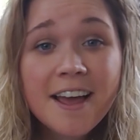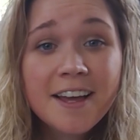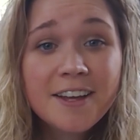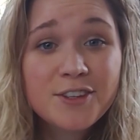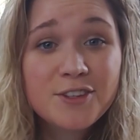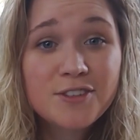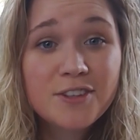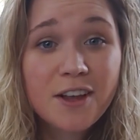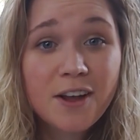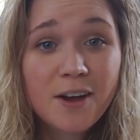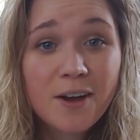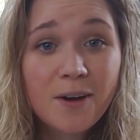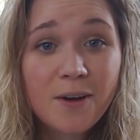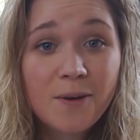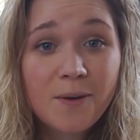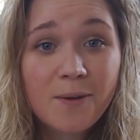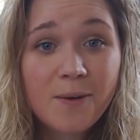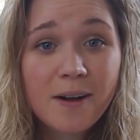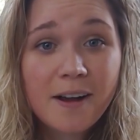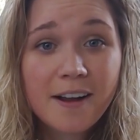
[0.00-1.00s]

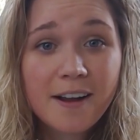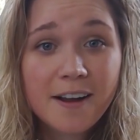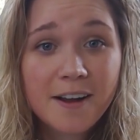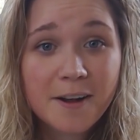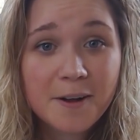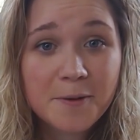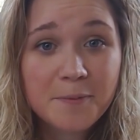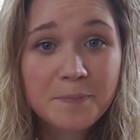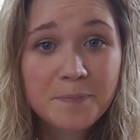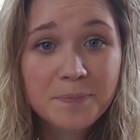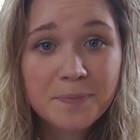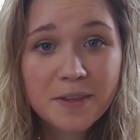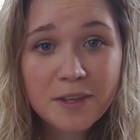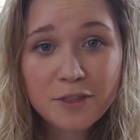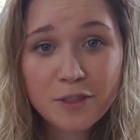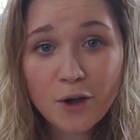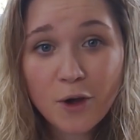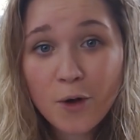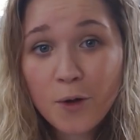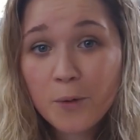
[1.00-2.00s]
So
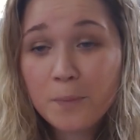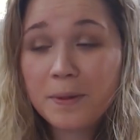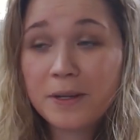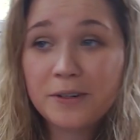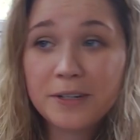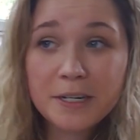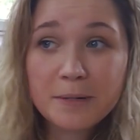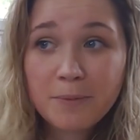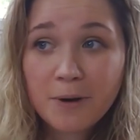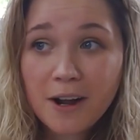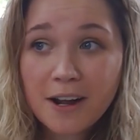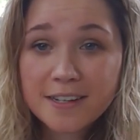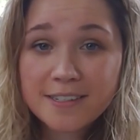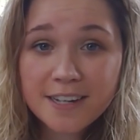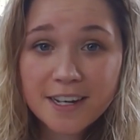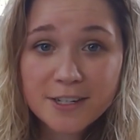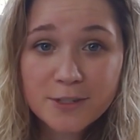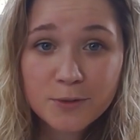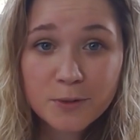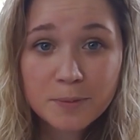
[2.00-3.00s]
the whole building
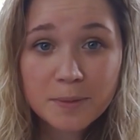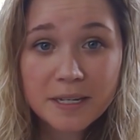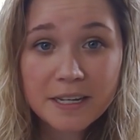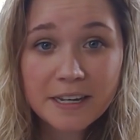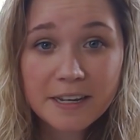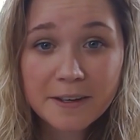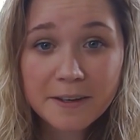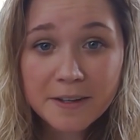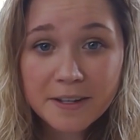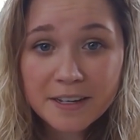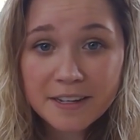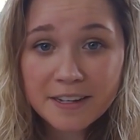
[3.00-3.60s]
process will be